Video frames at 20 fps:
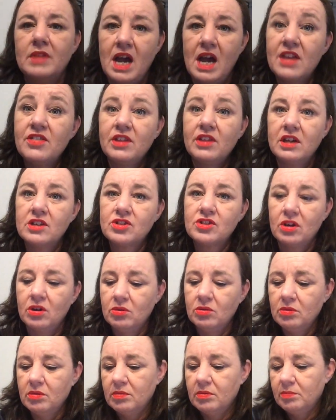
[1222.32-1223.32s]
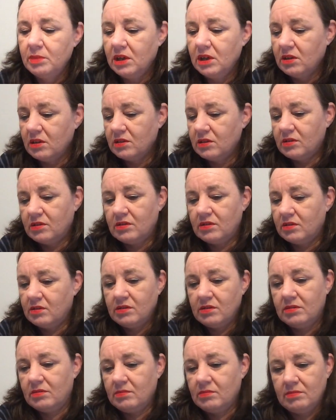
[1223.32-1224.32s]
I think so,
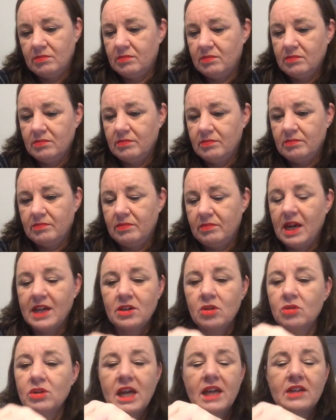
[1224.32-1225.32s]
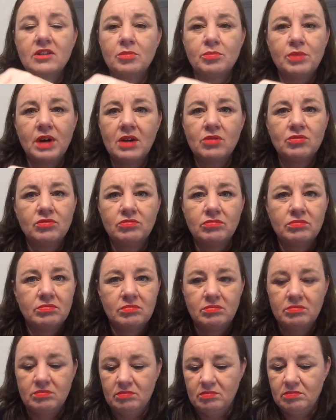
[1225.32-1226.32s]
because I don't like the brown
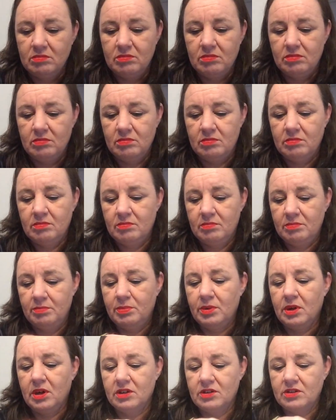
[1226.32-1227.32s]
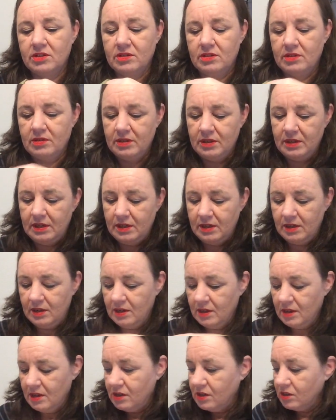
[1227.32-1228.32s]
part.
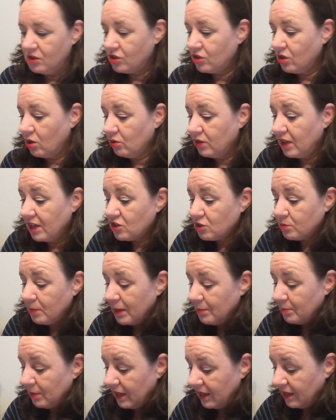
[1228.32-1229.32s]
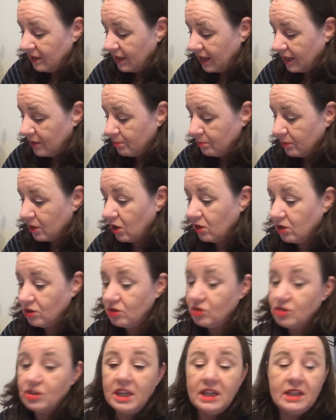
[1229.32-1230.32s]
So that's my plan. I'm going
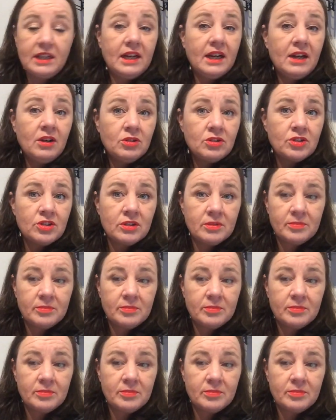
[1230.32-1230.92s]
to take it out.